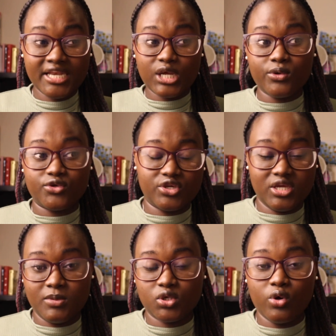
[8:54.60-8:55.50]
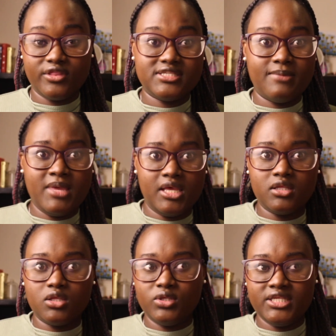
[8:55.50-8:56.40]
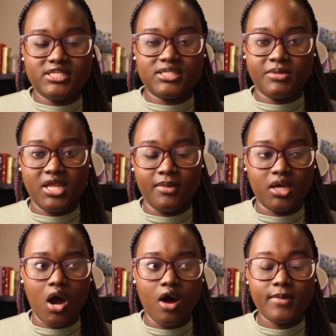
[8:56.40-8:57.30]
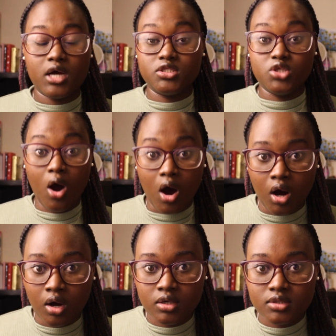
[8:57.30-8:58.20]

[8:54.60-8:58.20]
And now we're talking about, oh, there's a male loneliness epidemic. Duh.